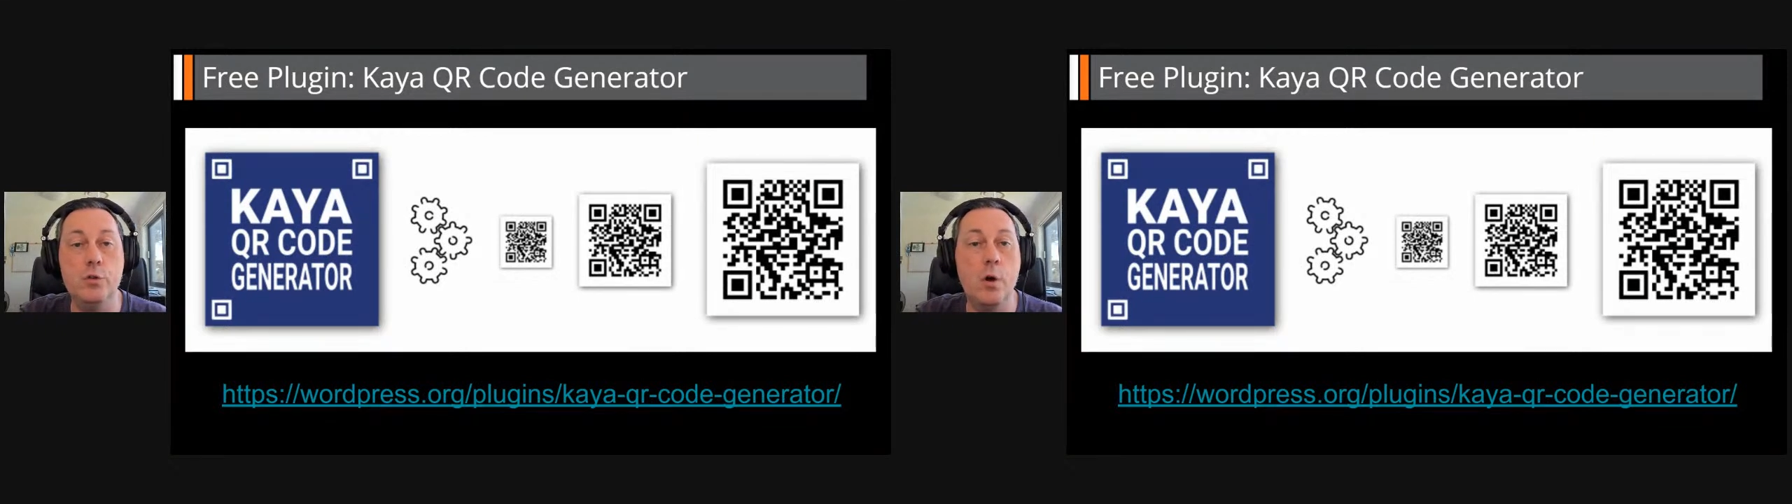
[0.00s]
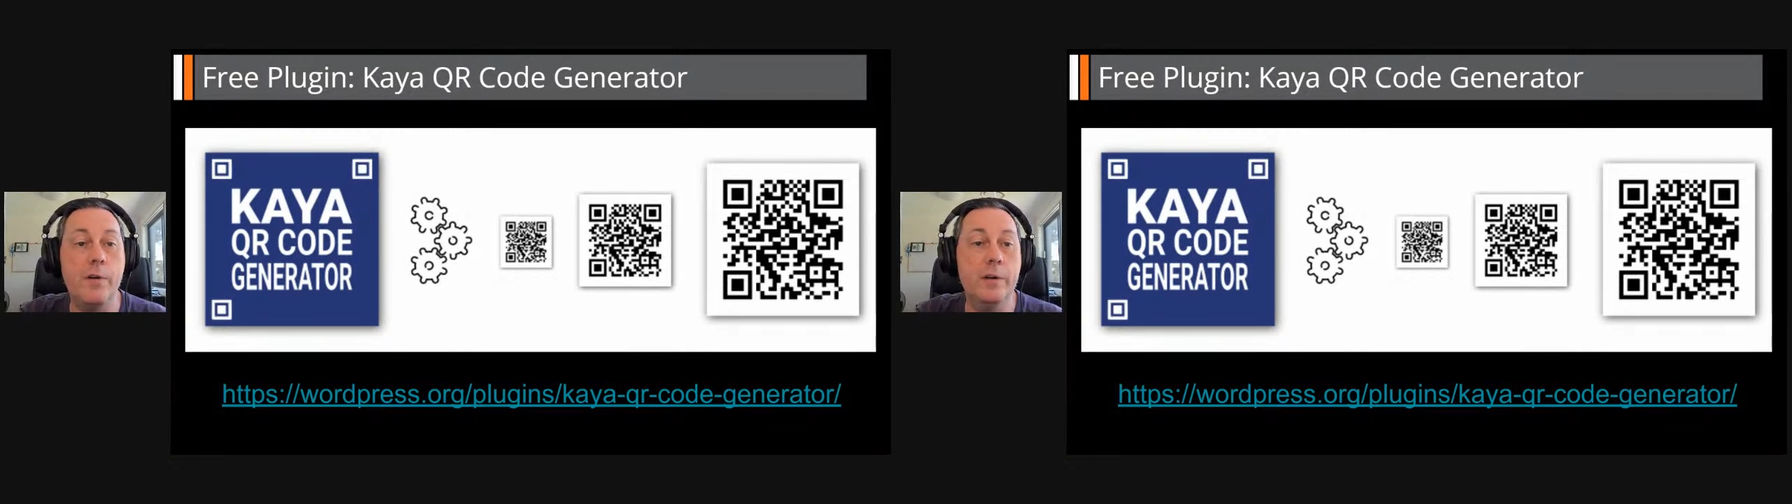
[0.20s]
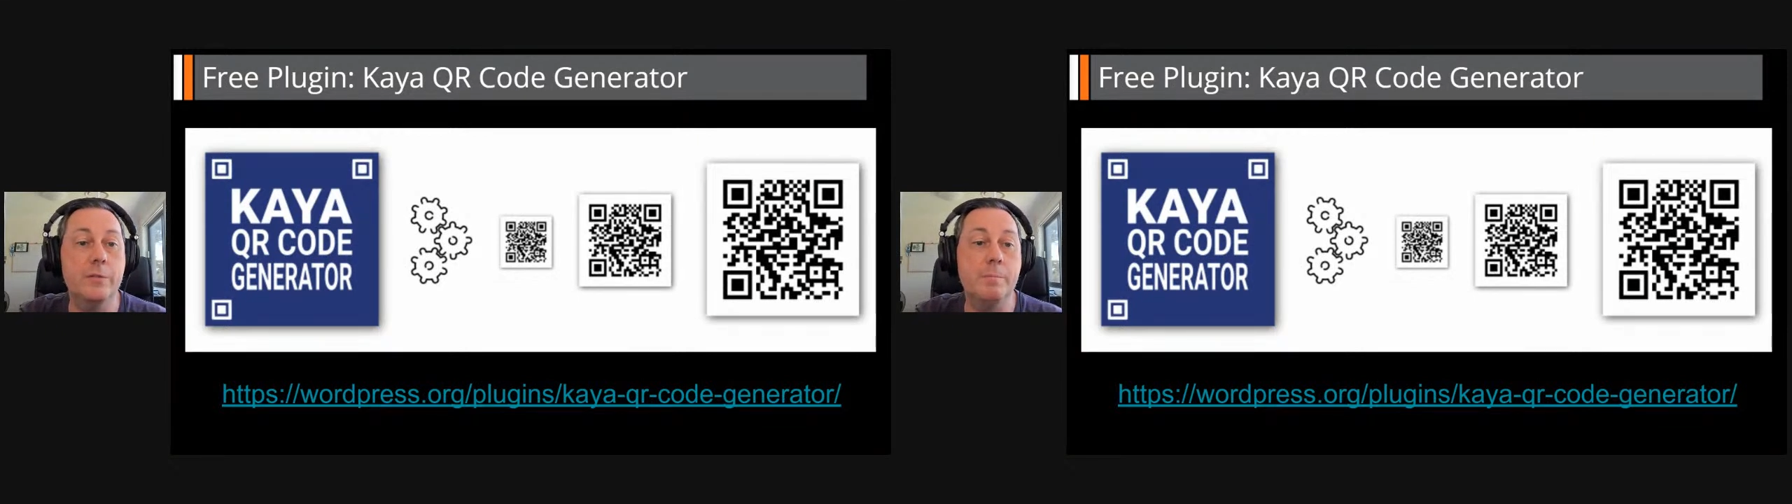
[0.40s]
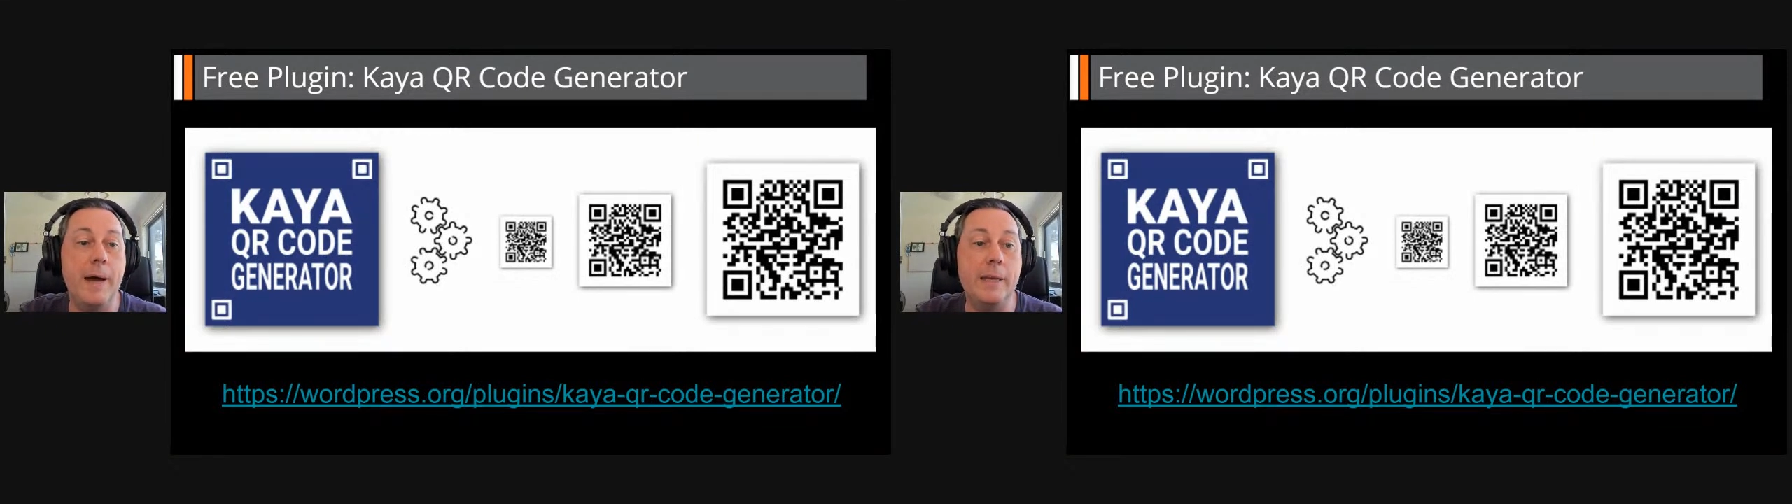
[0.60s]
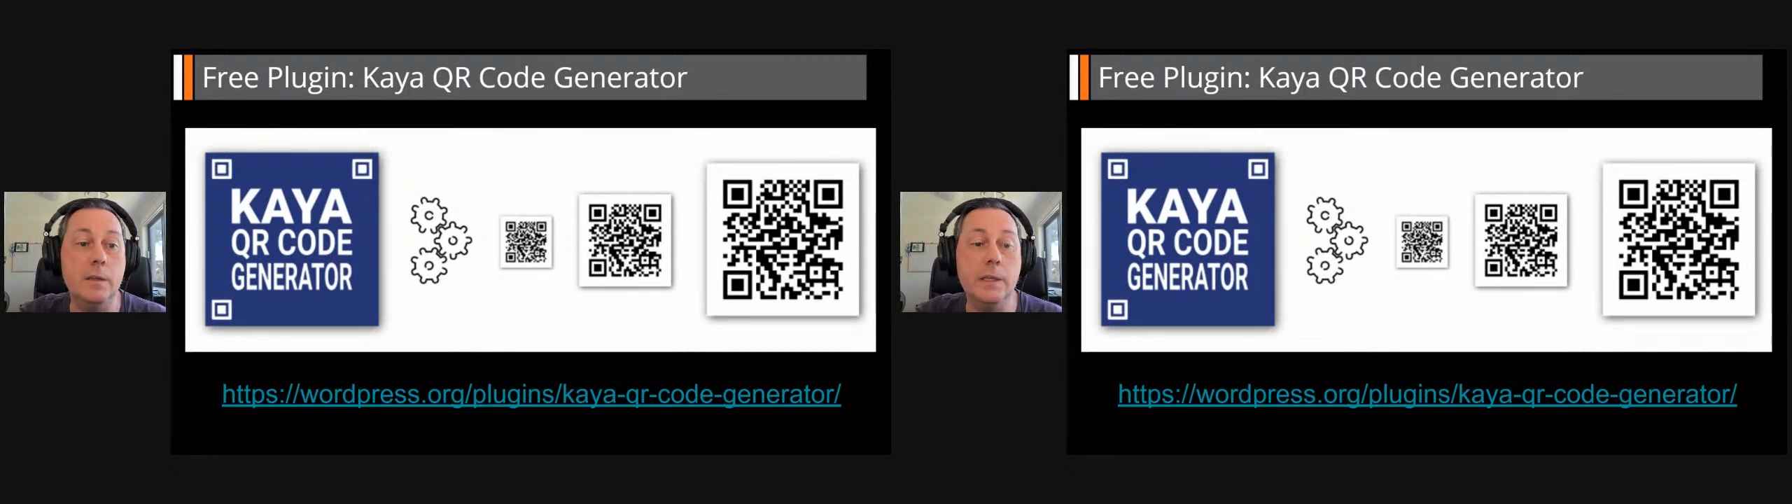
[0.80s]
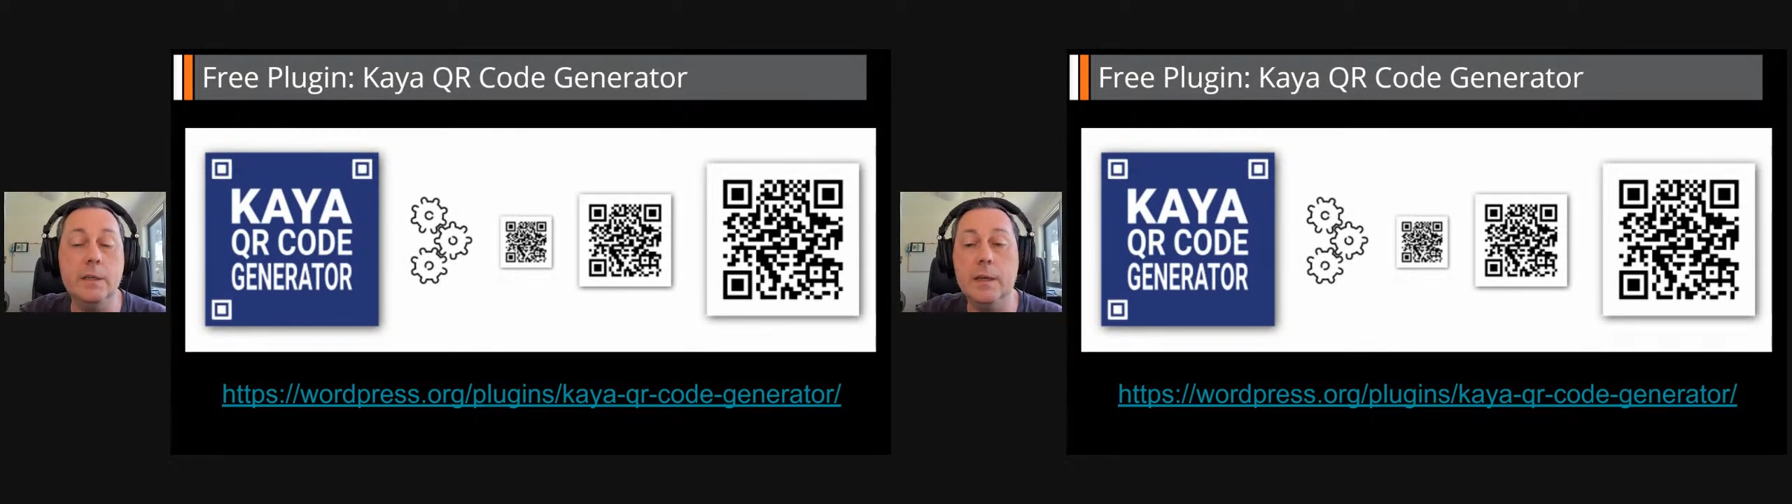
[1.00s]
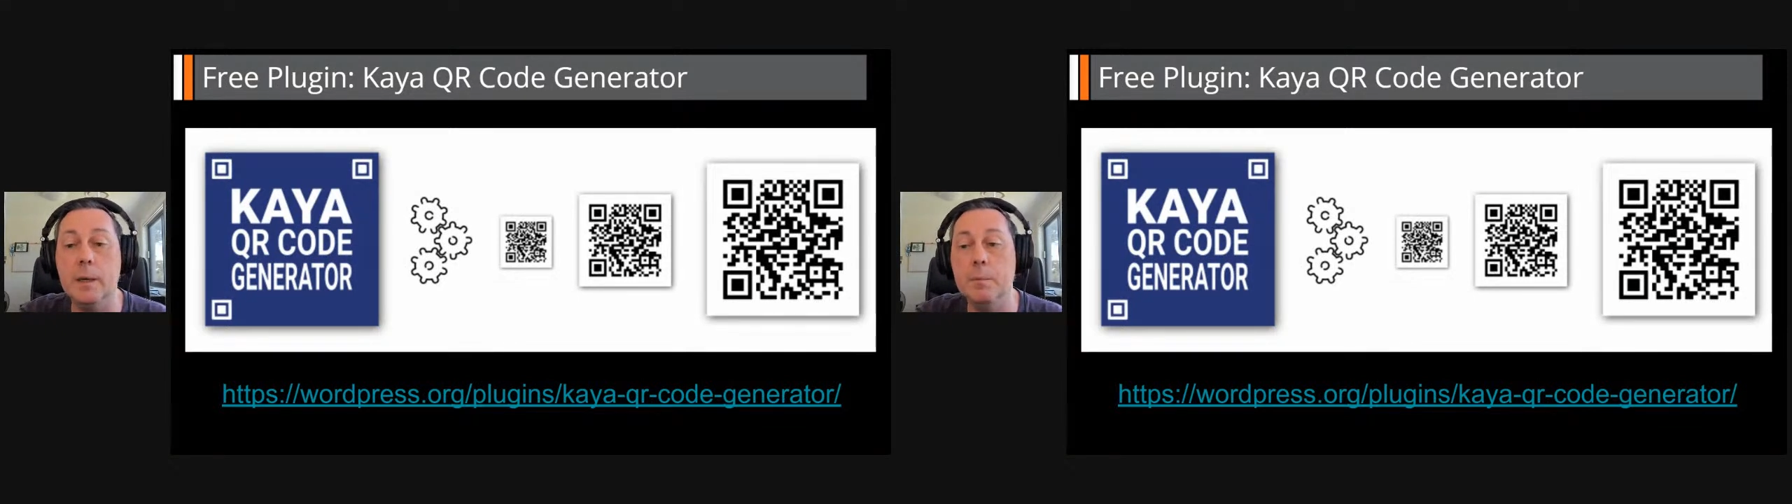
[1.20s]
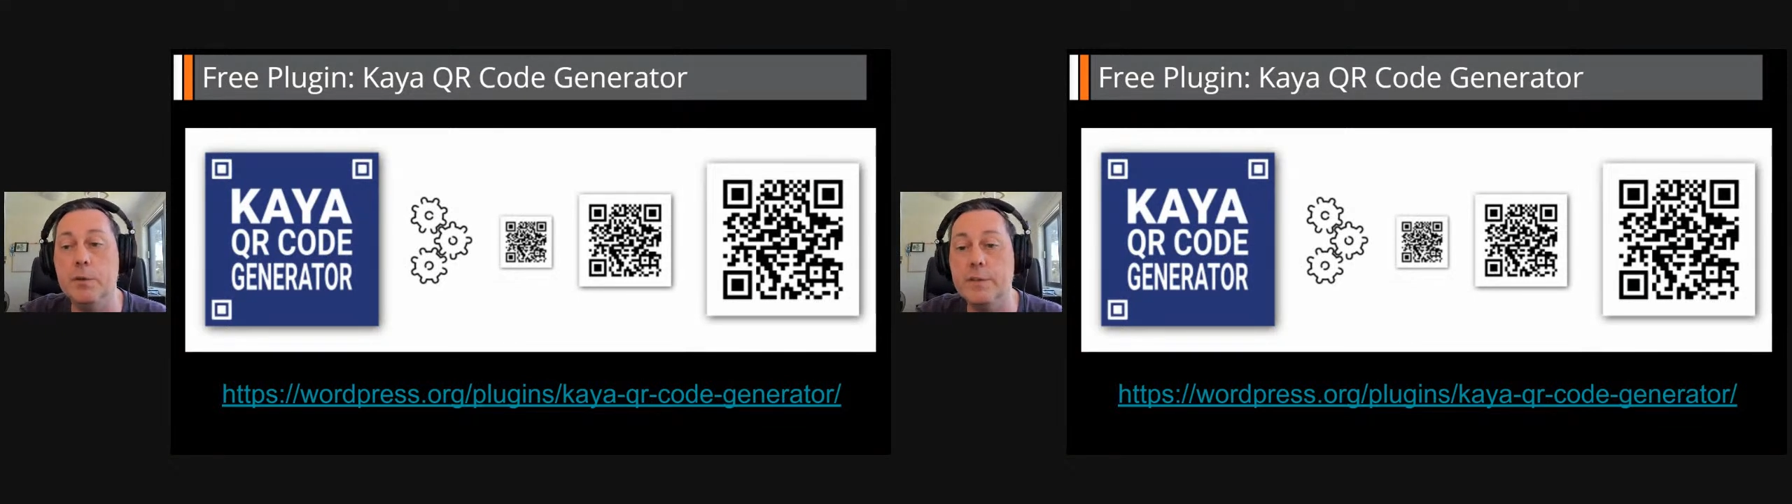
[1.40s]
URLs manually
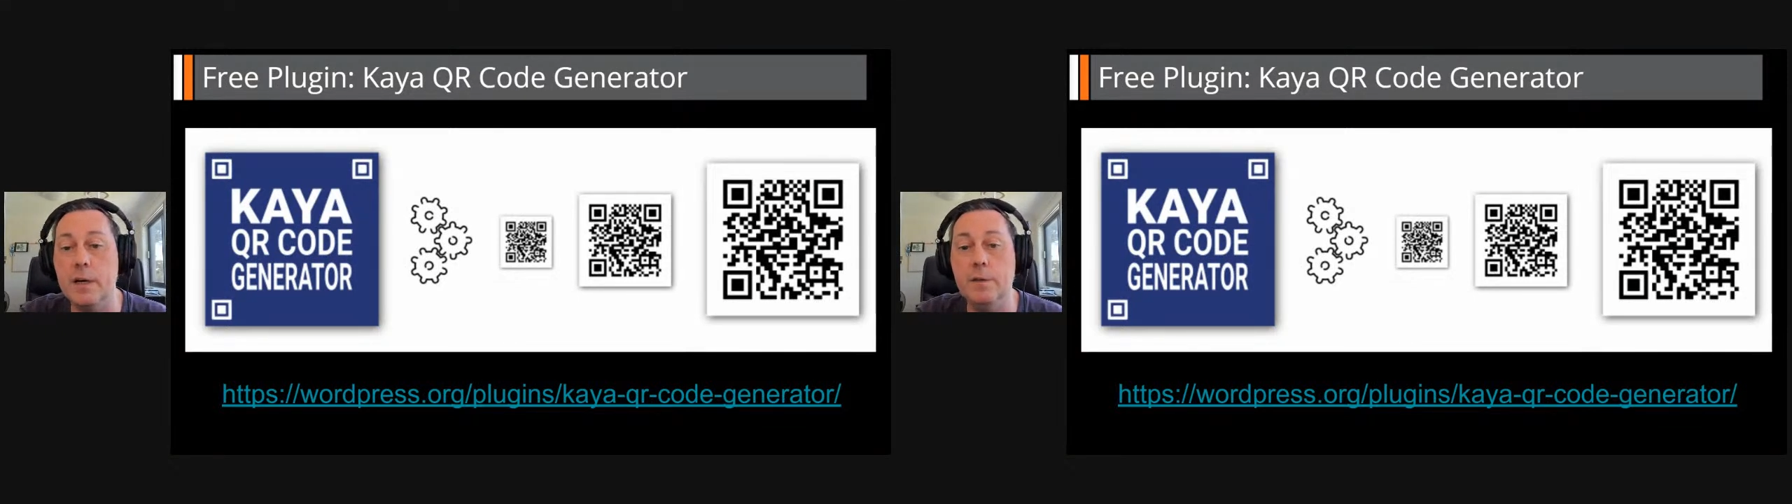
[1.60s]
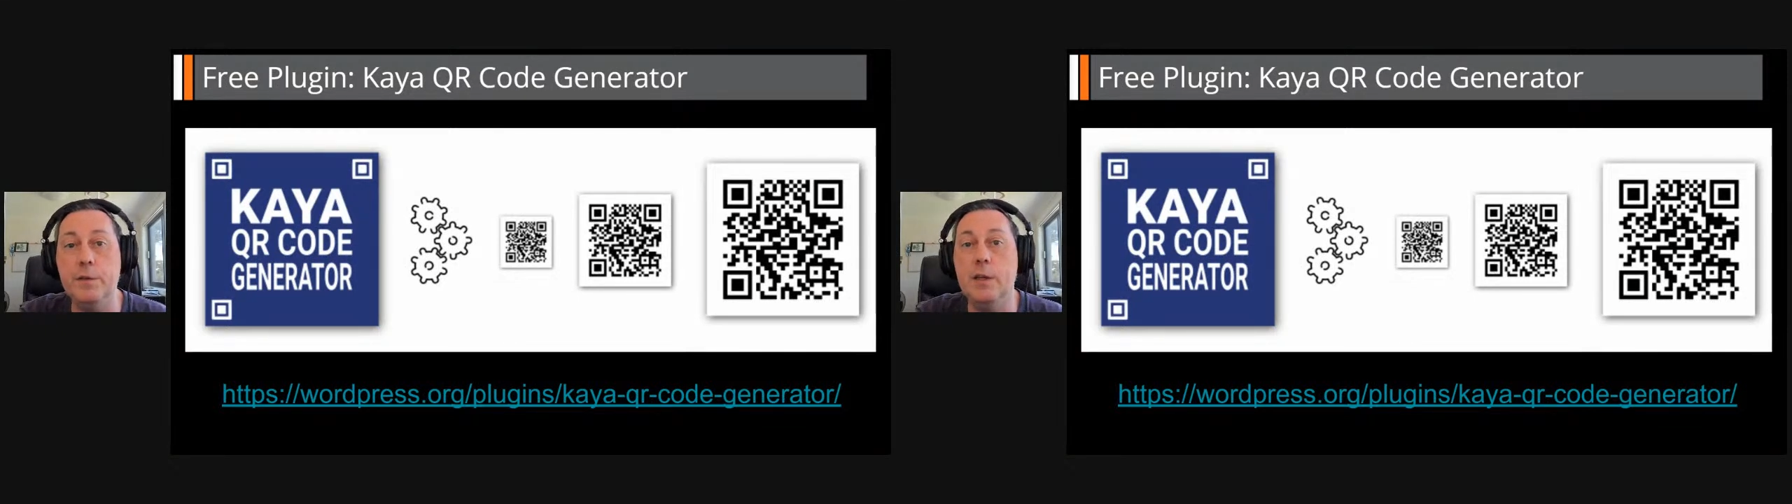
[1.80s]
yourself.